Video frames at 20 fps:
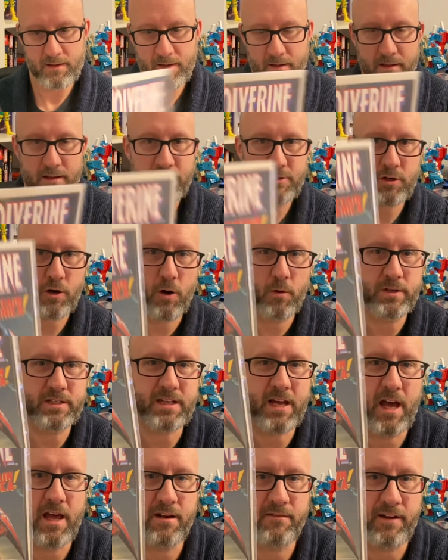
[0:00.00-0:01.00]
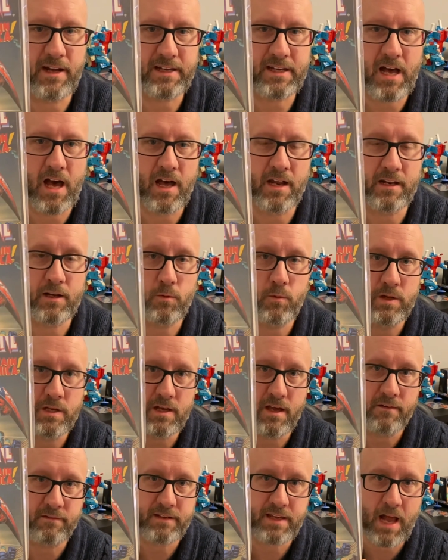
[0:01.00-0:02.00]
These are always kind of iconic when
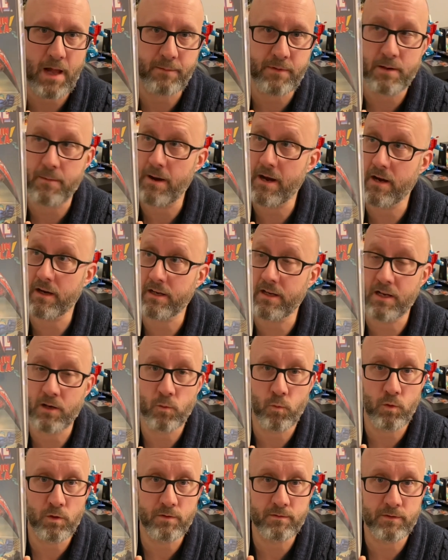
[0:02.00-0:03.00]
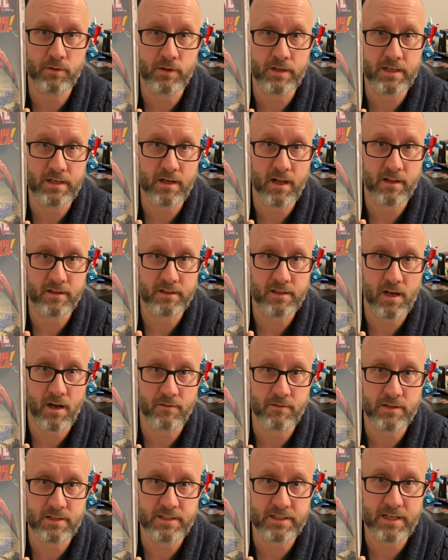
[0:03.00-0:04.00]
you have Captain America and Wolverine on the
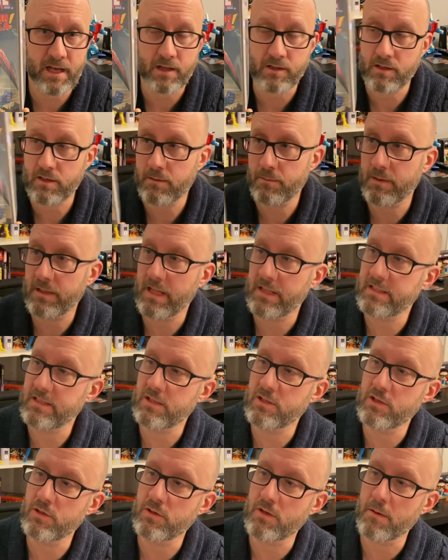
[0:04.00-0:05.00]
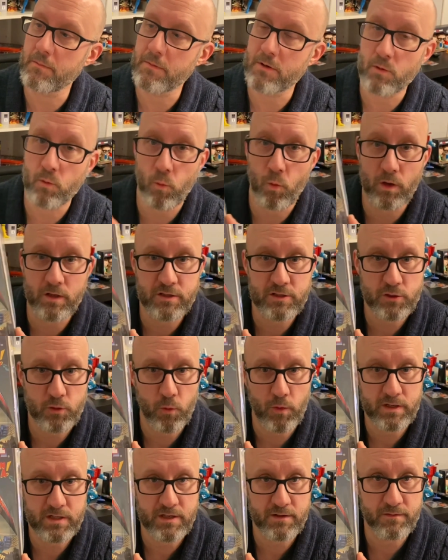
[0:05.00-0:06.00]
cover together, but that's issue number
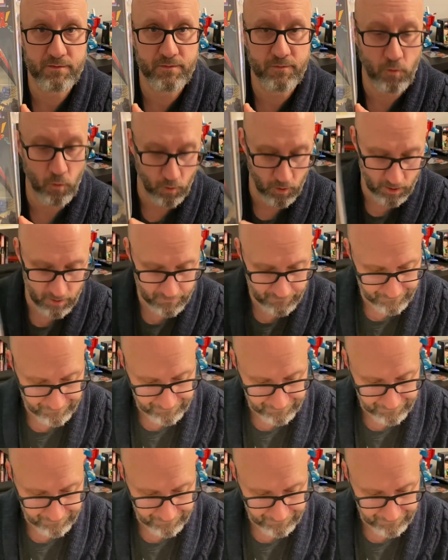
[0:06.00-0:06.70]
124.